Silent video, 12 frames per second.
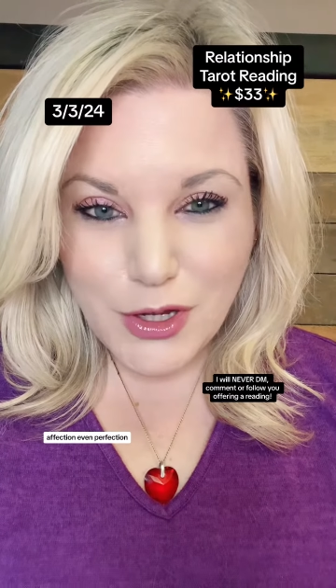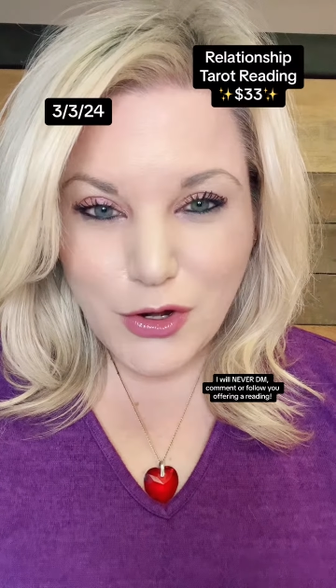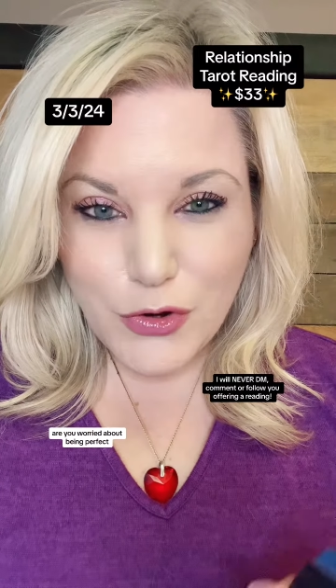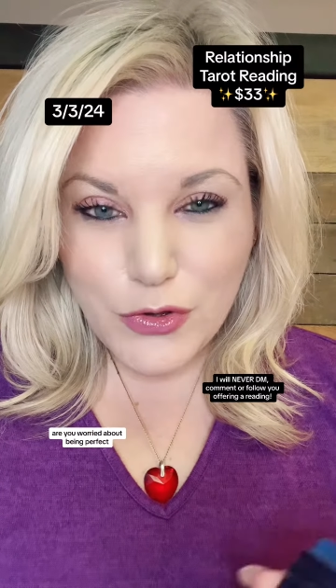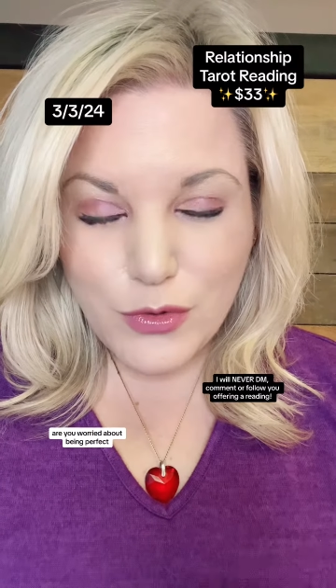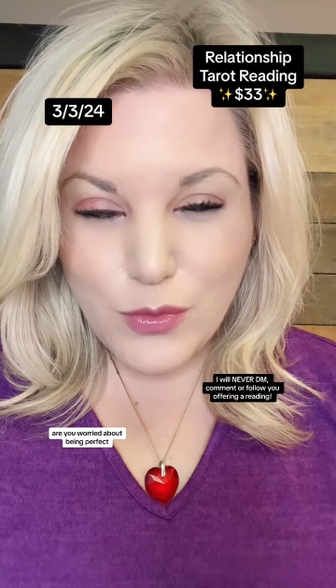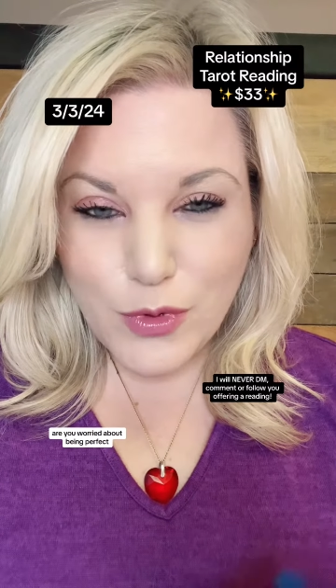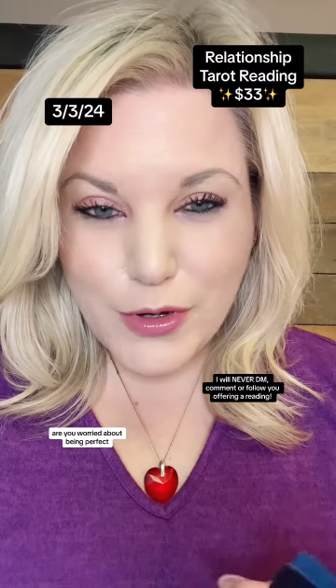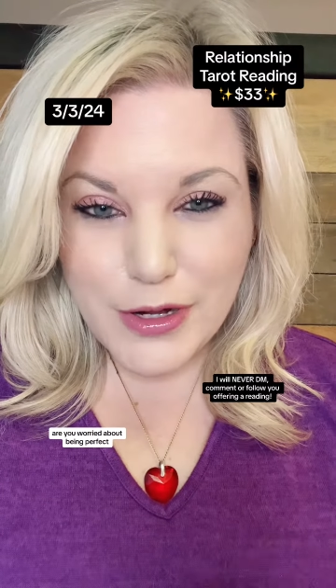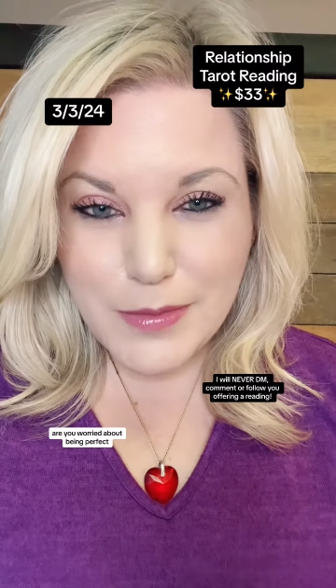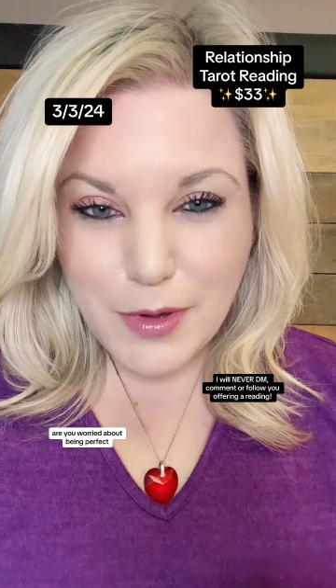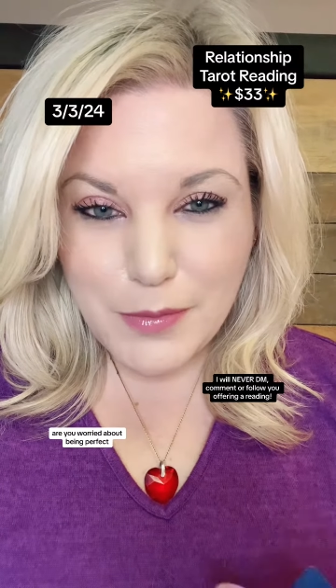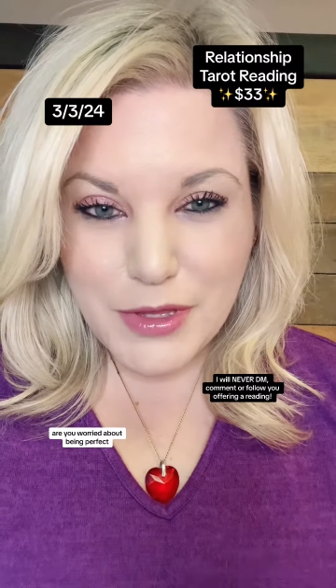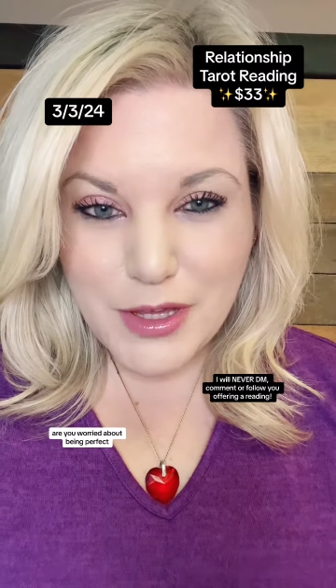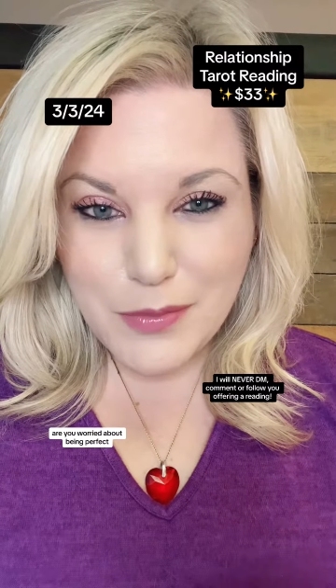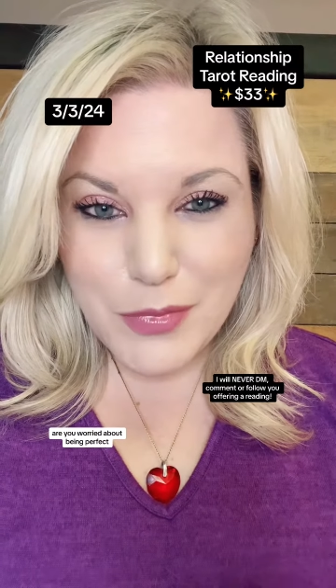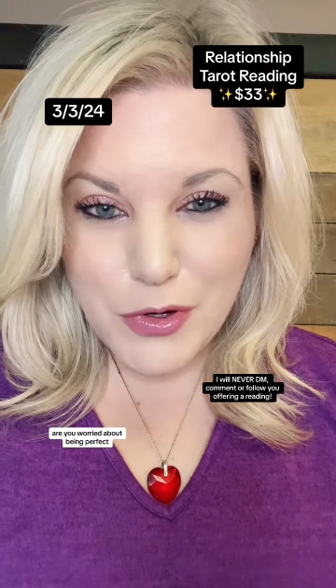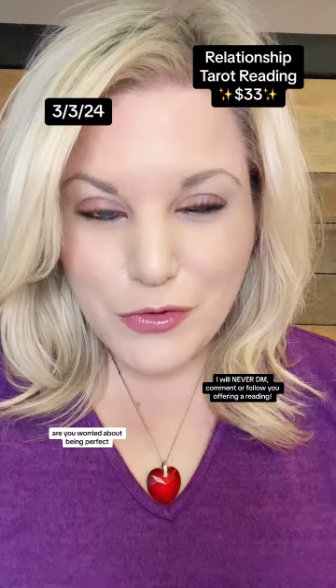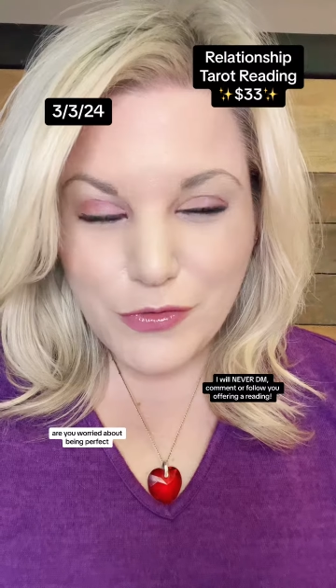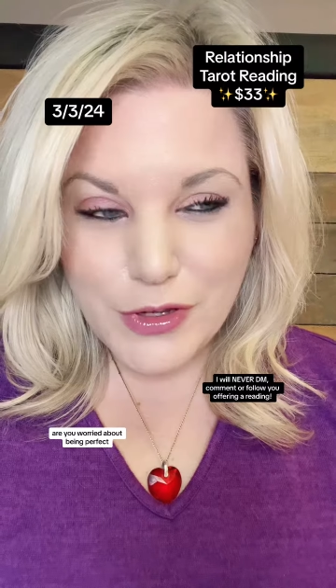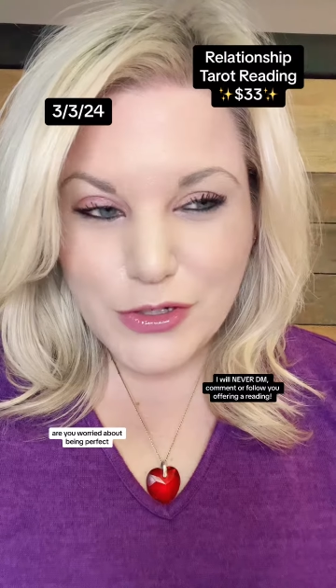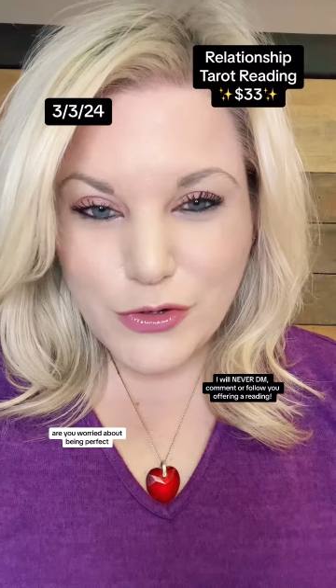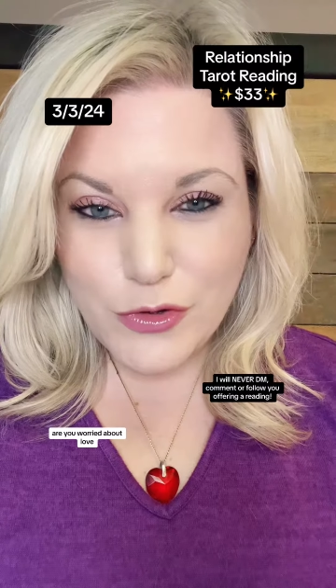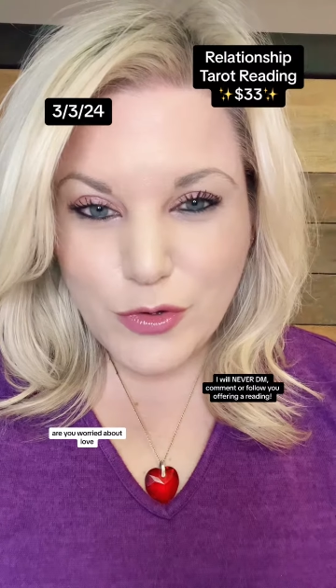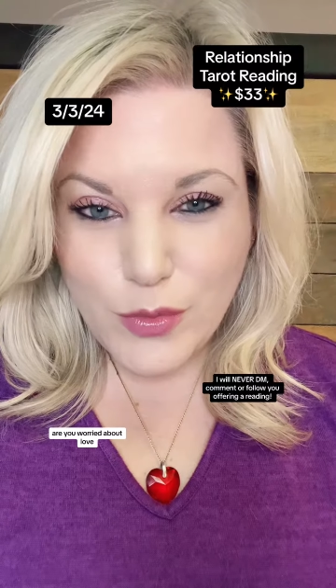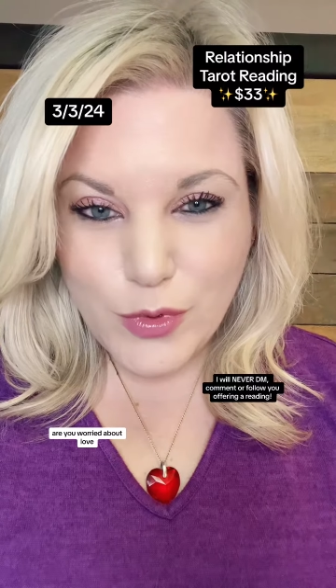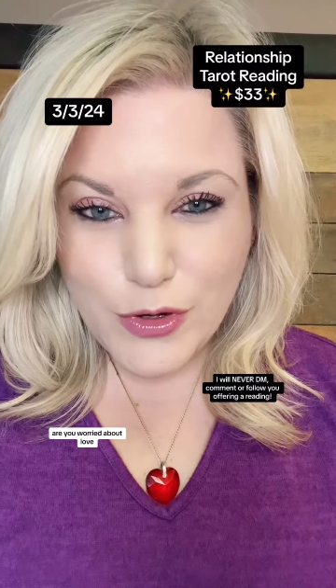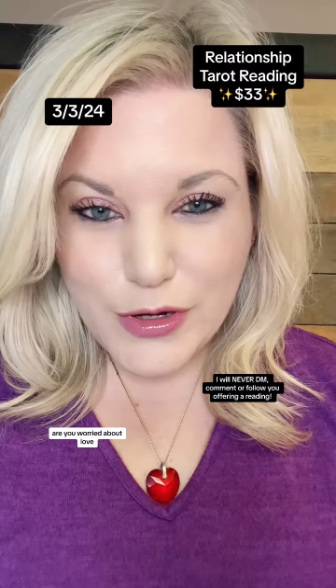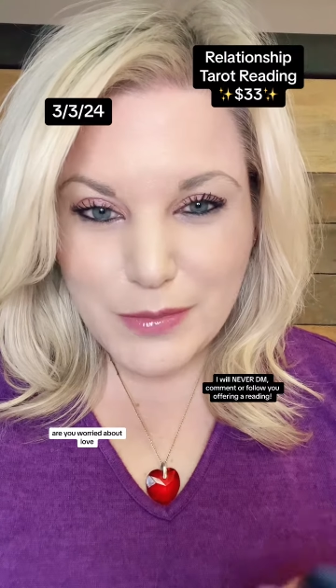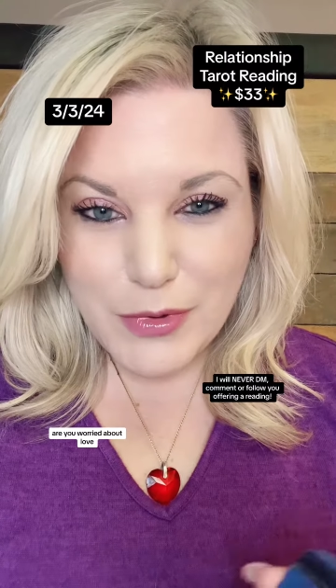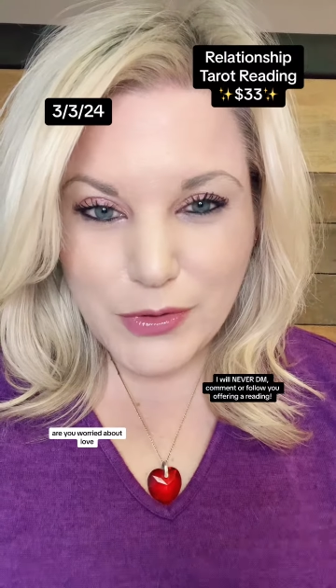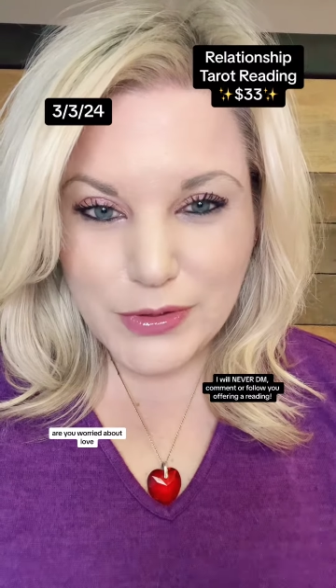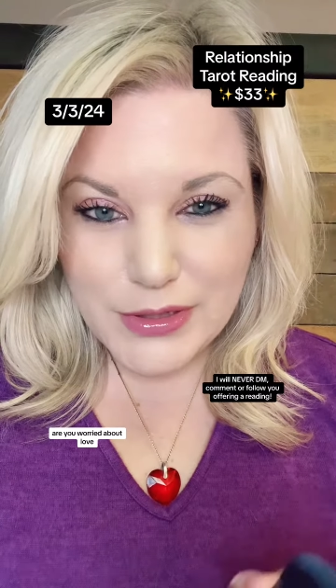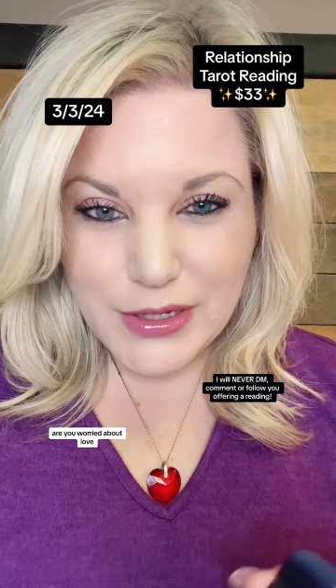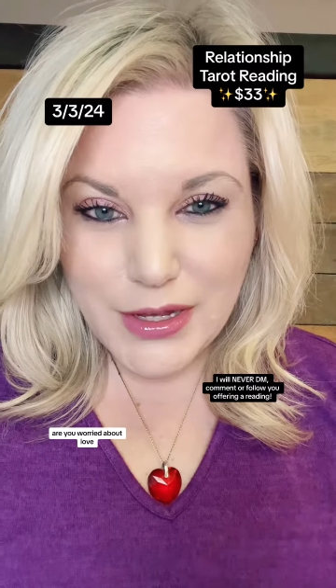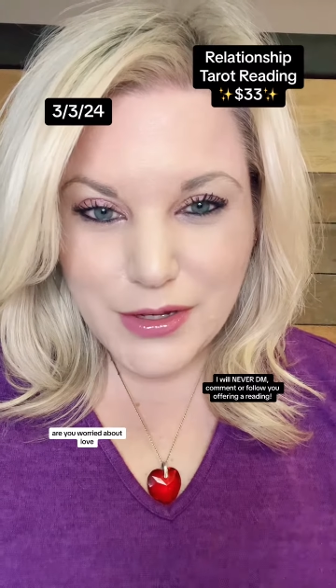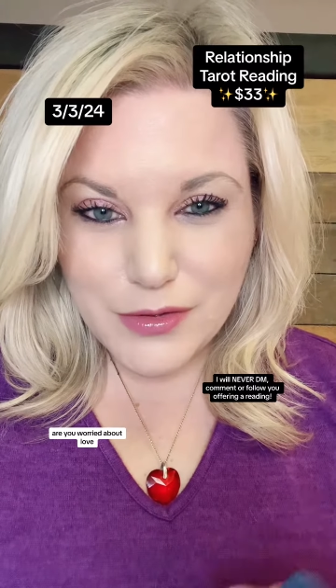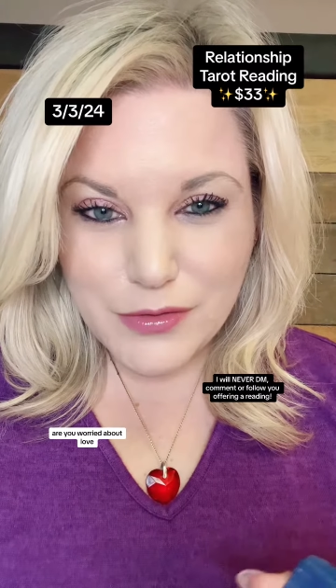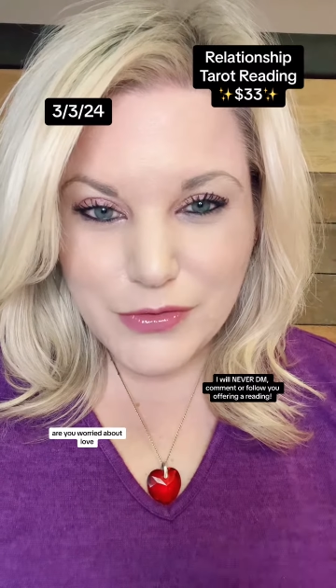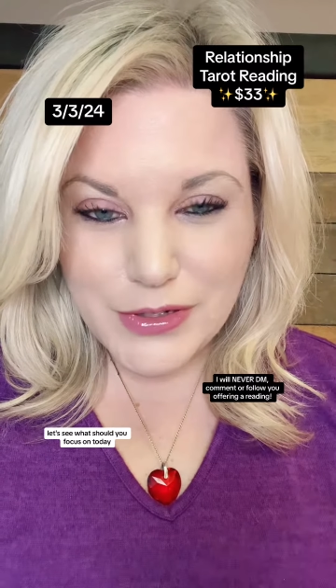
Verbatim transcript: Are you worried about being perfect? Are you worried about love?